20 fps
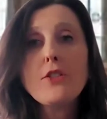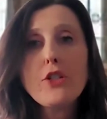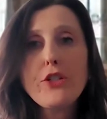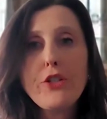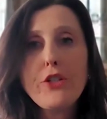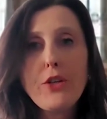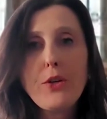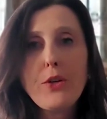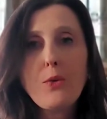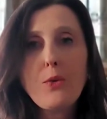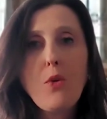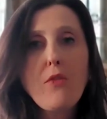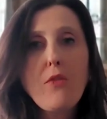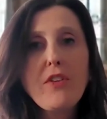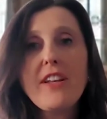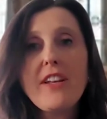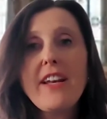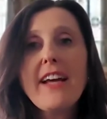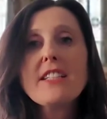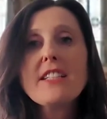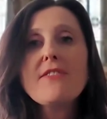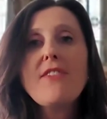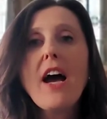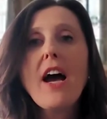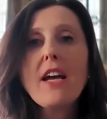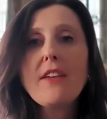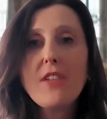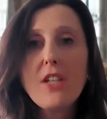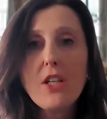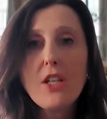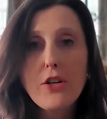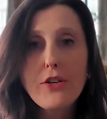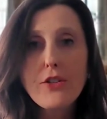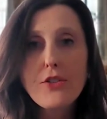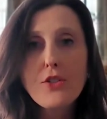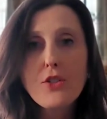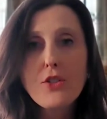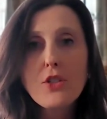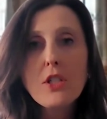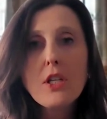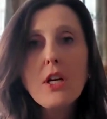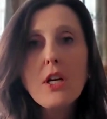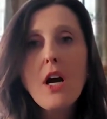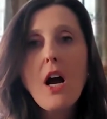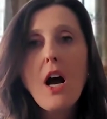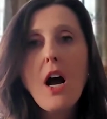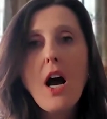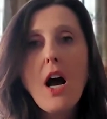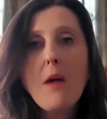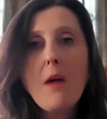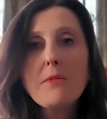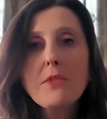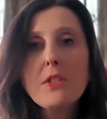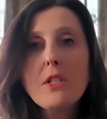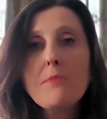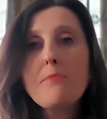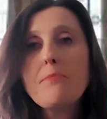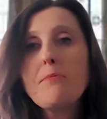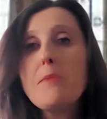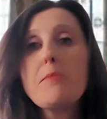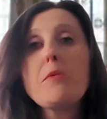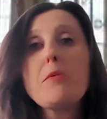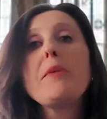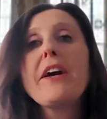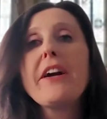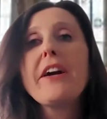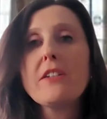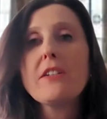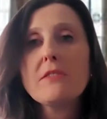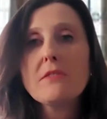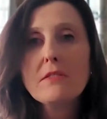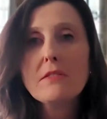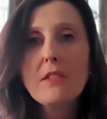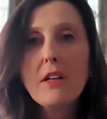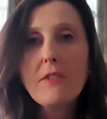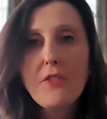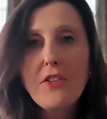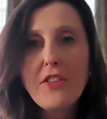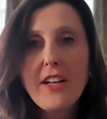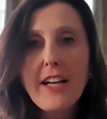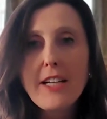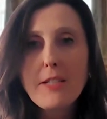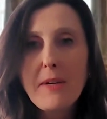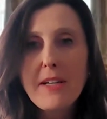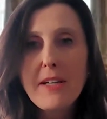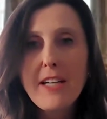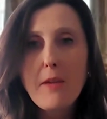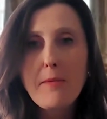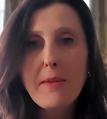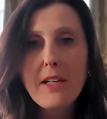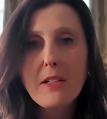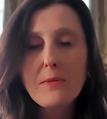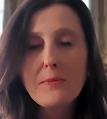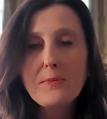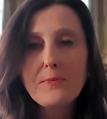to do over the next 5 years to be prepared for the next pandemic?